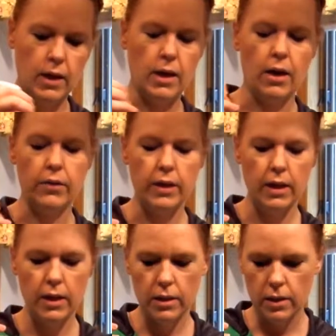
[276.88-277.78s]
Now
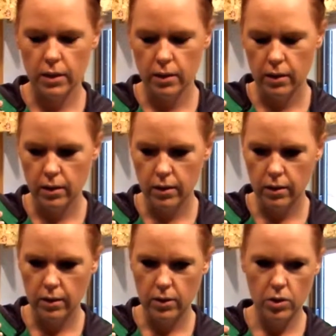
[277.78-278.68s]
these
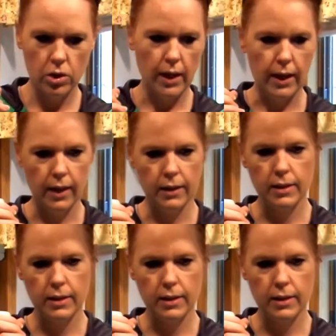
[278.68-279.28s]
shakes,